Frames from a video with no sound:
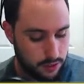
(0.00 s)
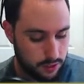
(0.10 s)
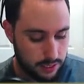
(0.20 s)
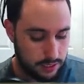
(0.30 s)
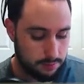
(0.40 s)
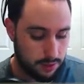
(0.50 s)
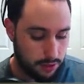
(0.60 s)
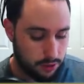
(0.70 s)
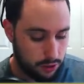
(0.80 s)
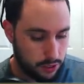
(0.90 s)
that is my
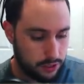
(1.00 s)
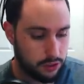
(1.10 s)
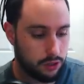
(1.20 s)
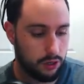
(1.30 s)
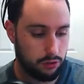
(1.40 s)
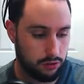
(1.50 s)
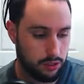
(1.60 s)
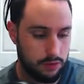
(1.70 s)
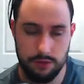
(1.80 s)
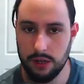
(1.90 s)
third in total.
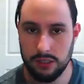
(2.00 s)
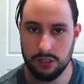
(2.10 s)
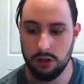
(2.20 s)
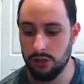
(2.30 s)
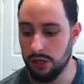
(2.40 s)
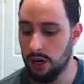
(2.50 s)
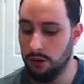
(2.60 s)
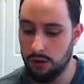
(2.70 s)
If you guys know, you know.